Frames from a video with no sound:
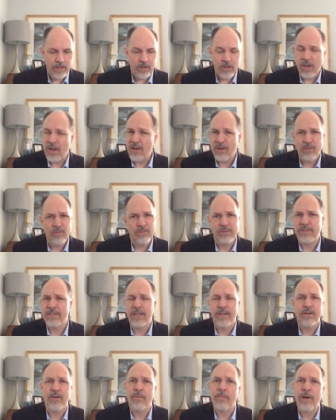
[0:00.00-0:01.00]
No,
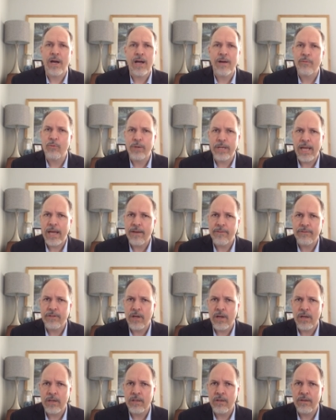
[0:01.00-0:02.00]
said her mom. We have to
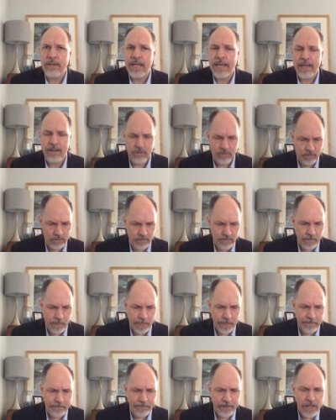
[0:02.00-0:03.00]
hunker down.
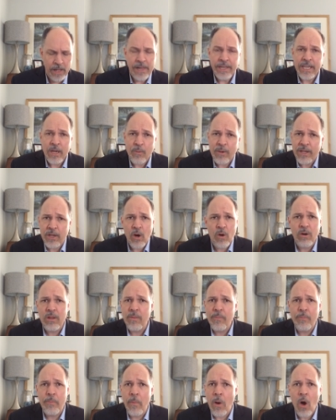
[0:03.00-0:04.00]
Can we go to
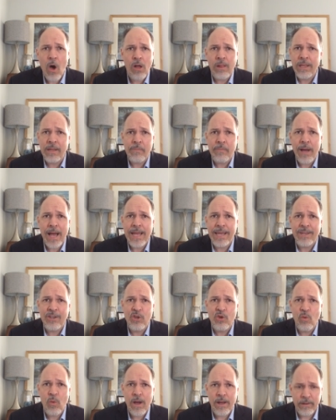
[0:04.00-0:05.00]
the mall and buy a
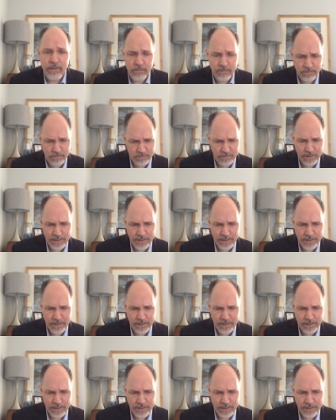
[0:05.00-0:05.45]
new one?